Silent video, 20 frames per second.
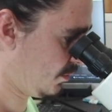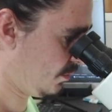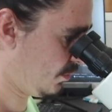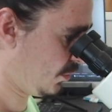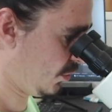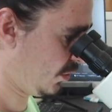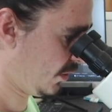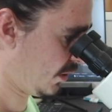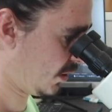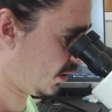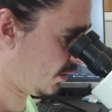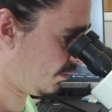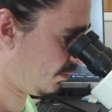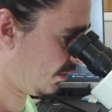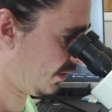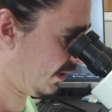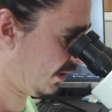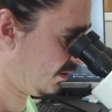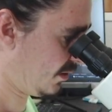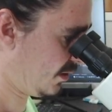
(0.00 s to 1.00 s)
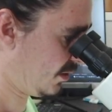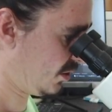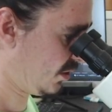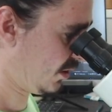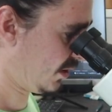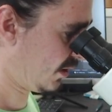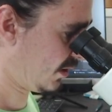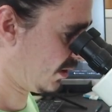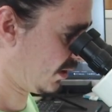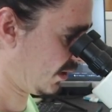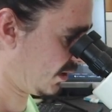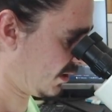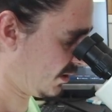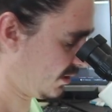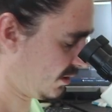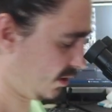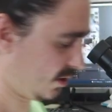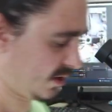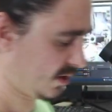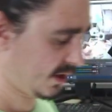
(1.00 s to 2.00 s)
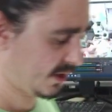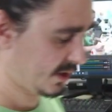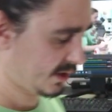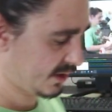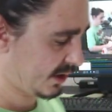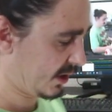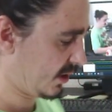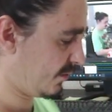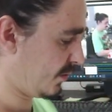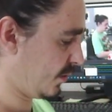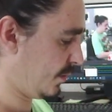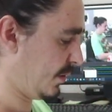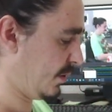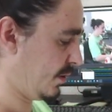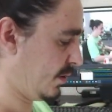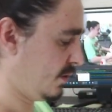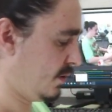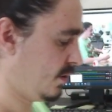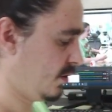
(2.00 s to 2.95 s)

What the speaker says: booting up without the jig, then I can start taking data from it